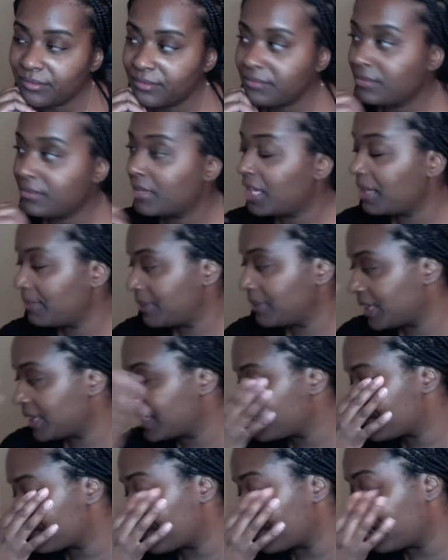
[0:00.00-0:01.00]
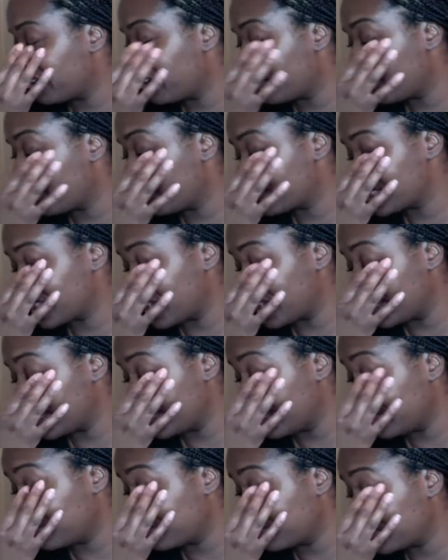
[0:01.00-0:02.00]
Maybe that's why you're all tied
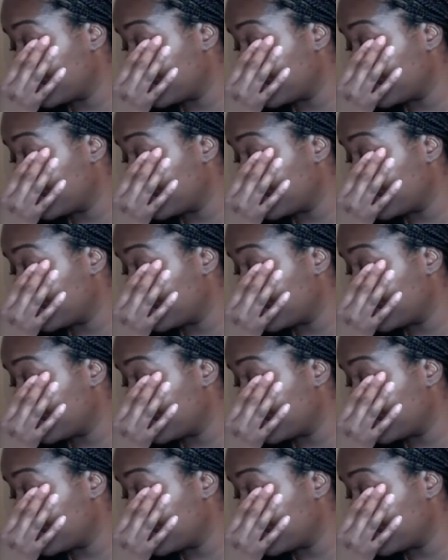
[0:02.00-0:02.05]
up.